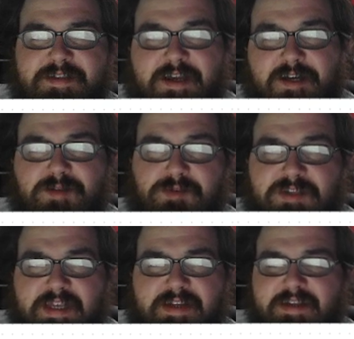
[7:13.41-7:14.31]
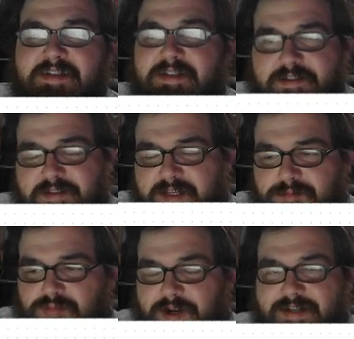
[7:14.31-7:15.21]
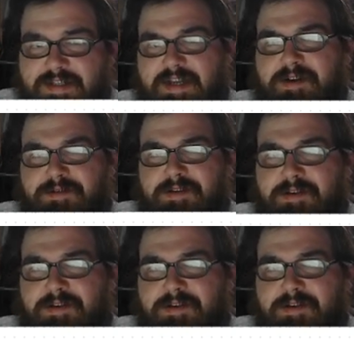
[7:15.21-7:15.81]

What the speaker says: 100% until it breaks down.